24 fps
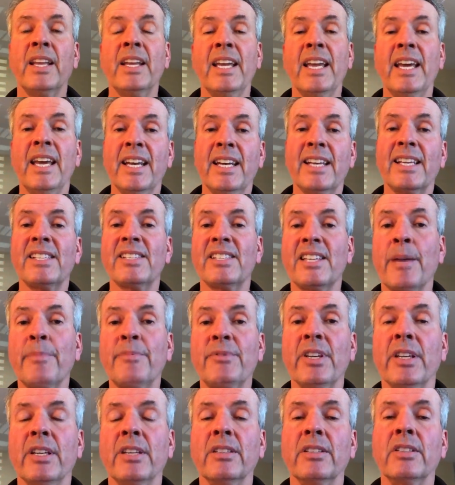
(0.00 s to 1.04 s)
and
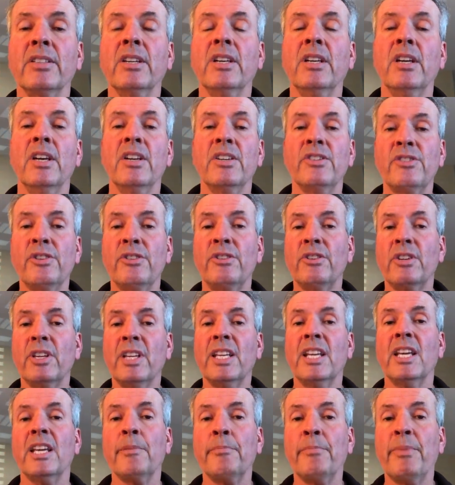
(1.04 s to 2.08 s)
accept it. So you're going
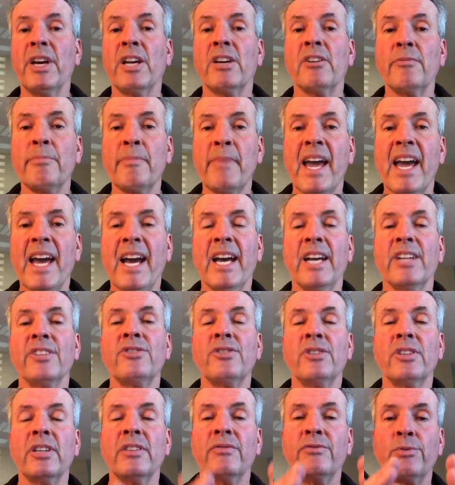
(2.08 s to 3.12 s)
to get a better
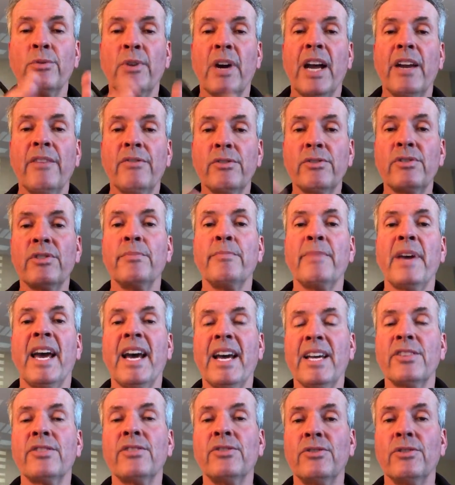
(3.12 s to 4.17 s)
match of drivers and
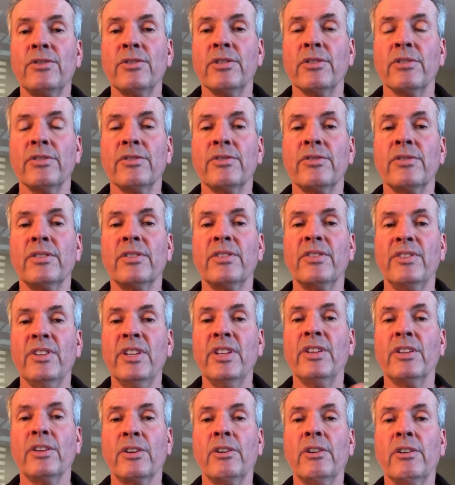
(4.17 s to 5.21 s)
passengers
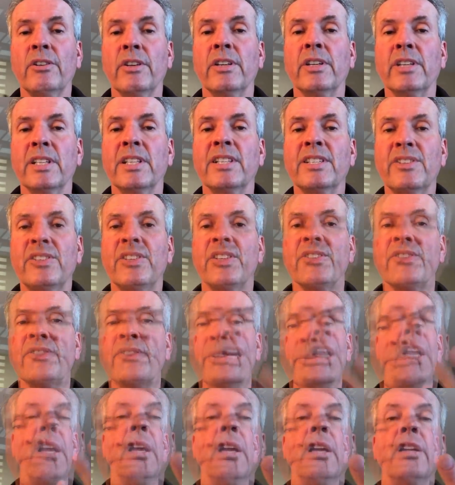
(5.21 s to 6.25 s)
than the current
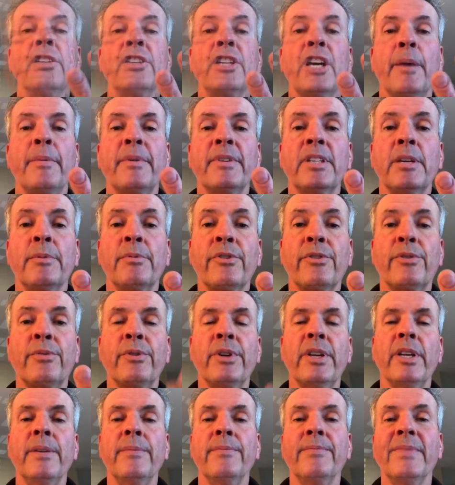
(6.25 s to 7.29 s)
system. Topic number
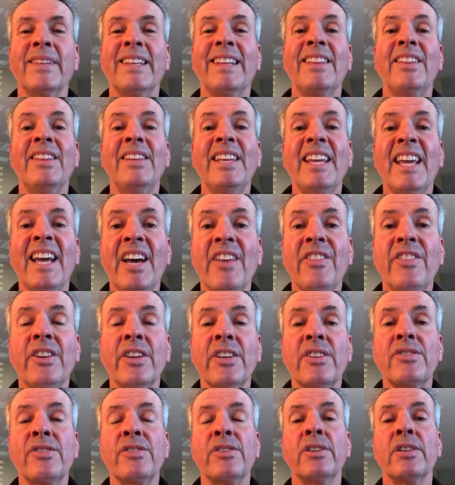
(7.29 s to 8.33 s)
three, the
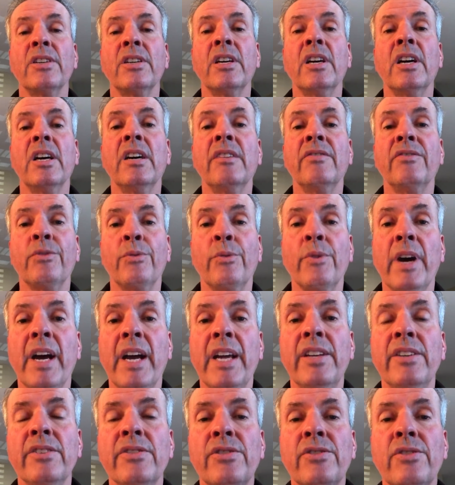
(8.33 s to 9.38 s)
ethics of
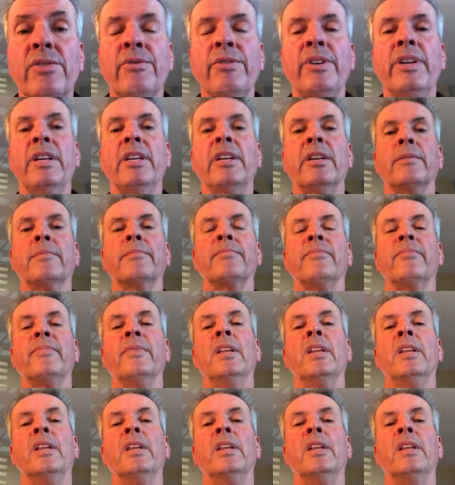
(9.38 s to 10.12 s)
ride screening.